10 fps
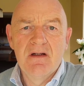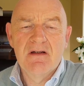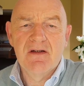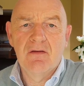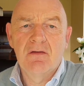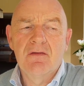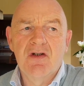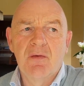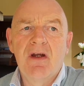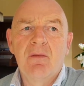So
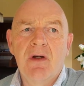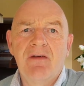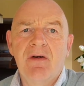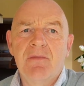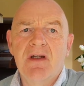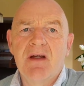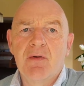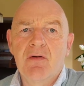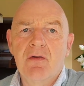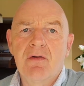she went away from the
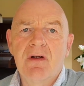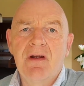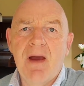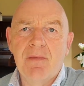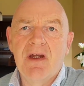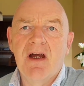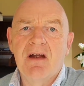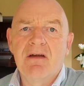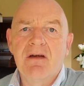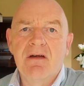Labour Court
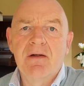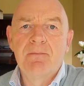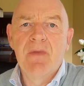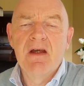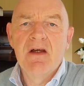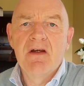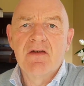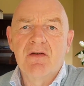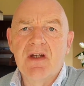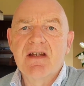empty-handed.
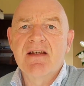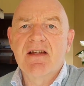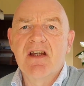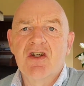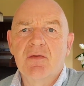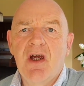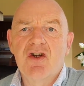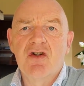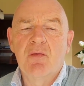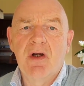So this is a
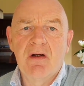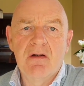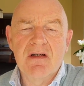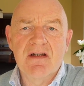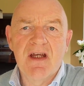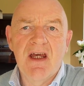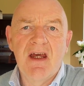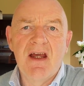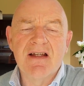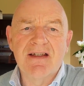situation where, as I say,
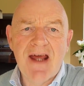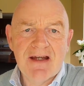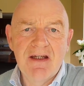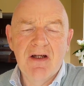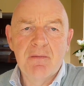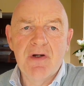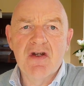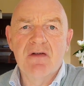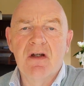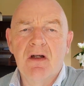it's a technical
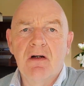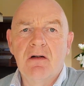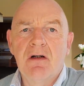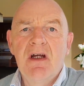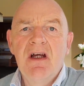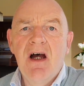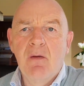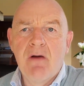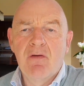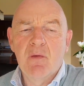breach of the law.
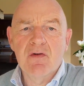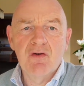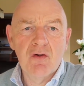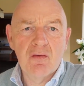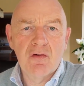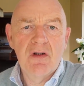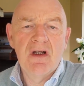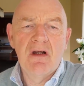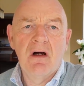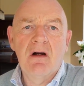However, there was no
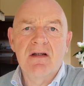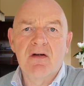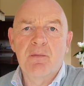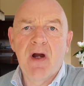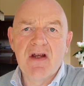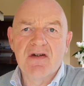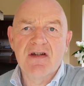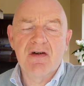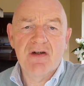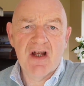loss or
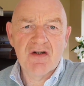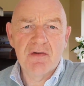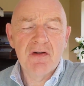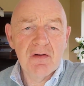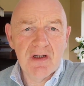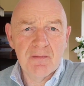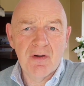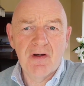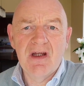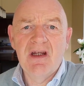prejudice or detriment to the
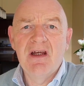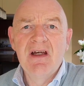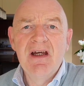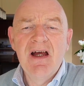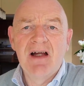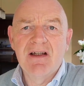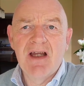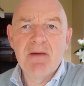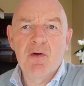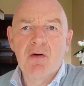employee. And the
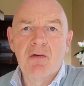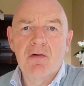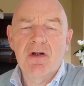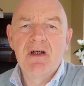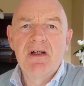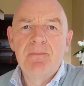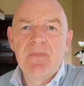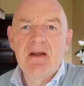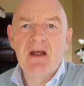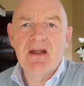Labour Court
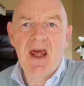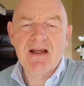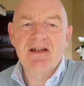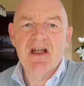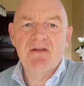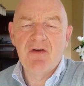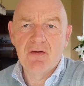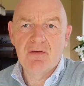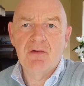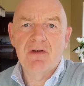takes this
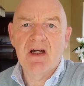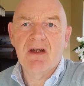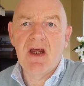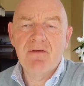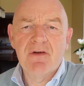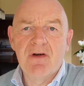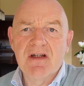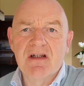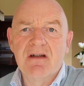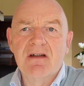view that if there
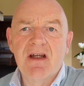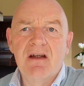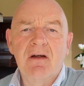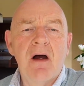isn't, then